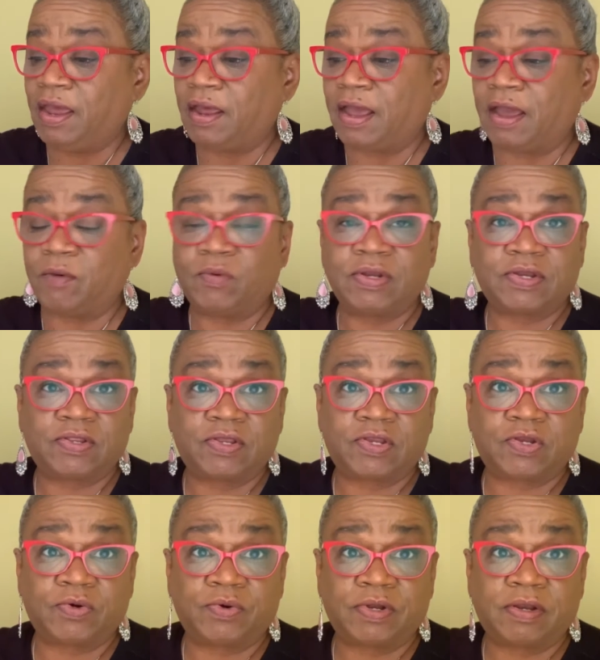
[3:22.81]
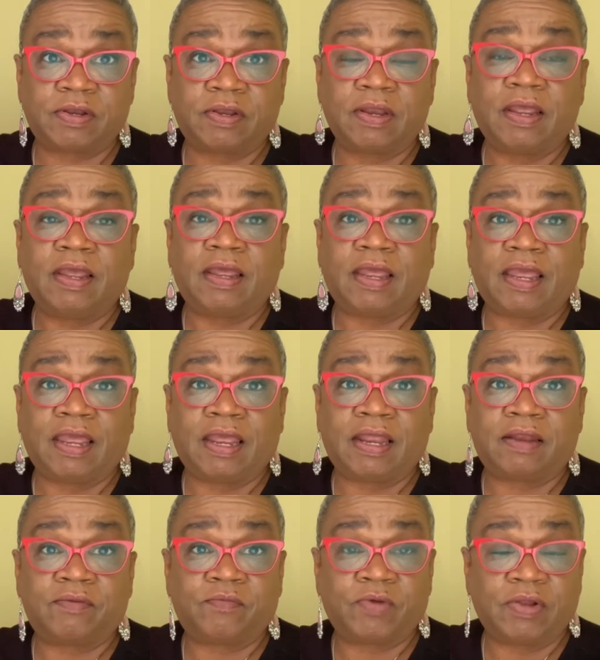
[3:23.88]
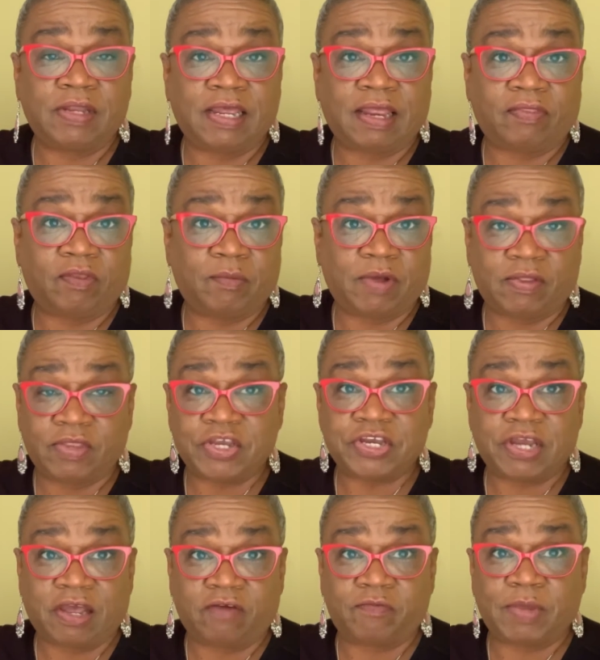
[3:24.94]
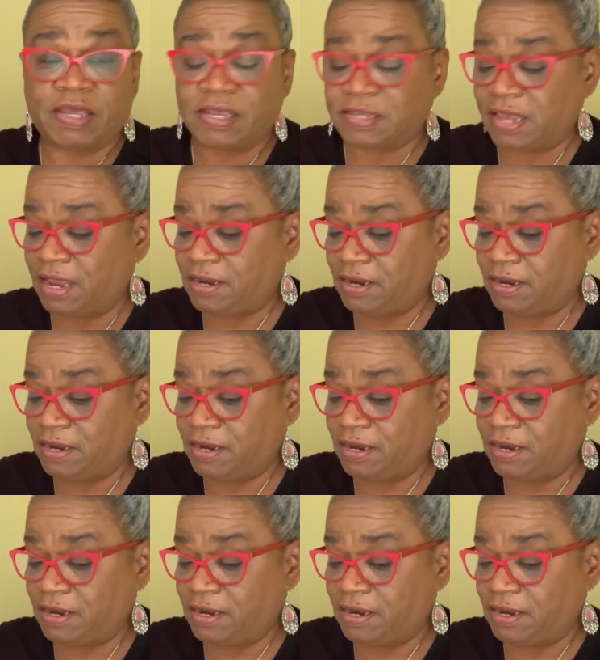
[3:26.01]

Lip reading: I went to the store and we'll look at them on the shelf because I